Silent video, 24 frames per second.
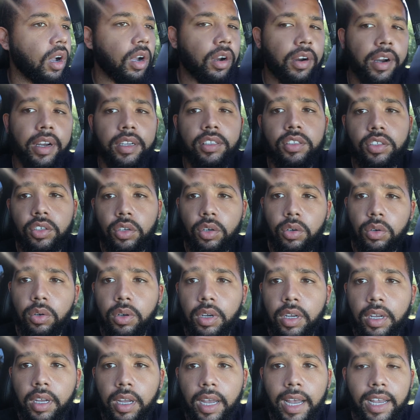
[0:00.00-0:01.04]
Alright, so
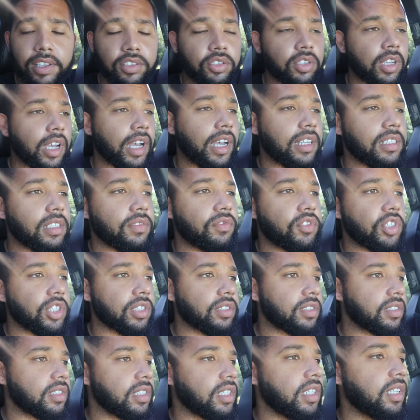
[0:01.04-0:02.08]
as you guys have
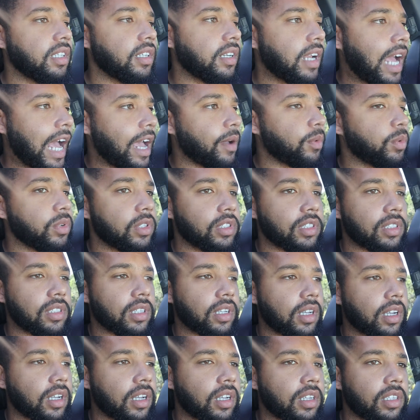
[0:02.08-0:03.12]
just seen, I was
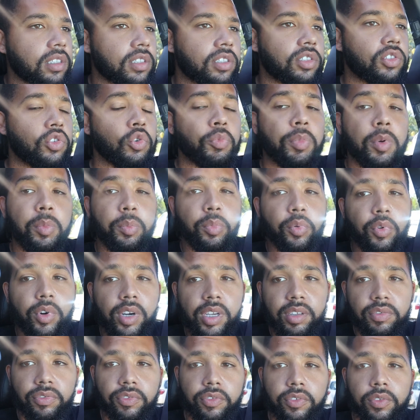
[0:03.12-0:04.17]
super
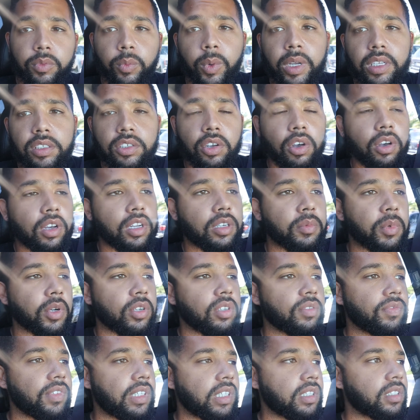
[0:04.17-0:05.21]
brief when talking
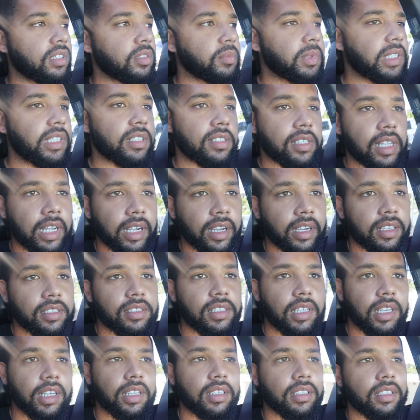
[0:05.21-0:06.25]
about the vehicle, because like I
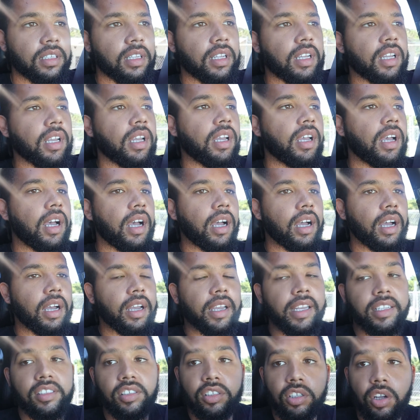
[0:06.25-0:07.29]
said,
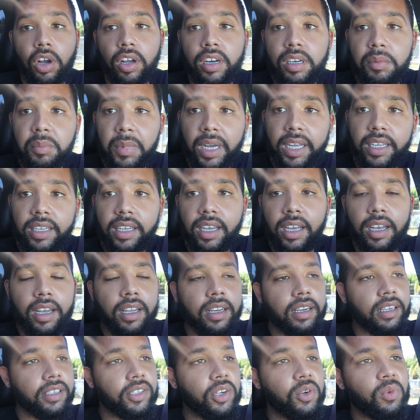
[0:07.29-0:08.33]
it's not in my
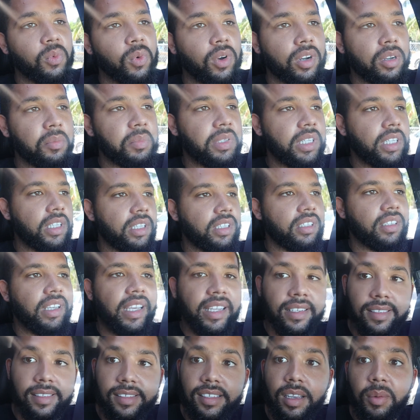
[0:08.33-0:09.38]
yard. I don't want to be
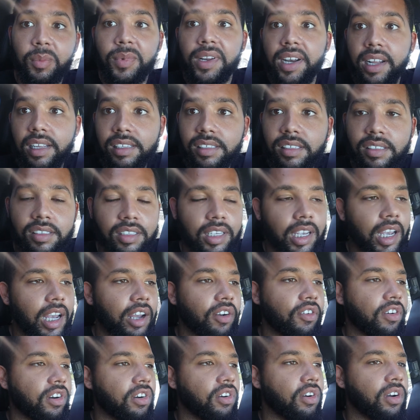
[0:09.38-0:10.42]
in someone else's
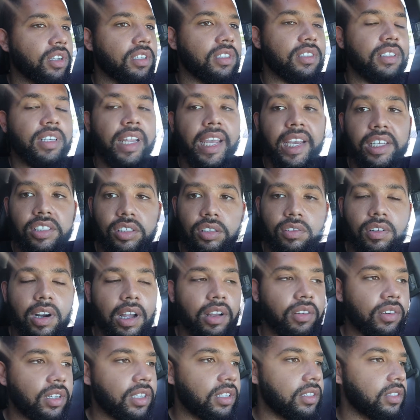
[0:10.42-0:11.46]
yard recording their
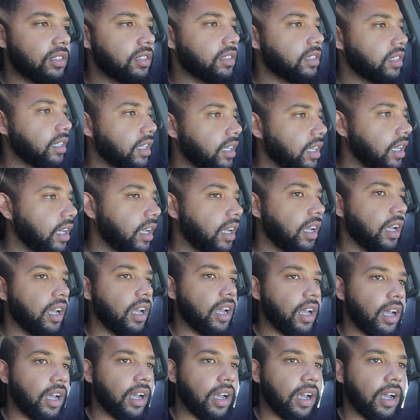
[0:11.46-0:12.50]
surroundings,
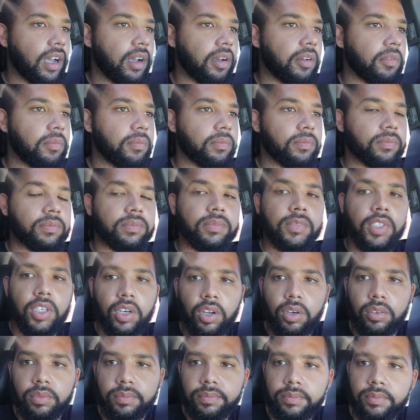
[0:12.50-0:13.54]
you
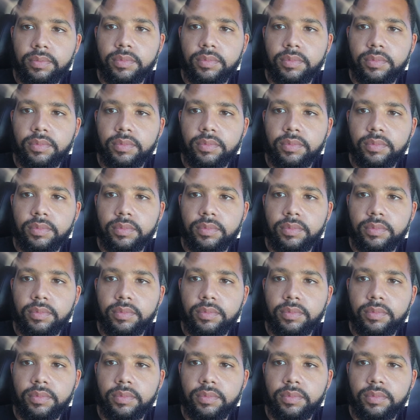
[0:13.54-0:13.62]
know,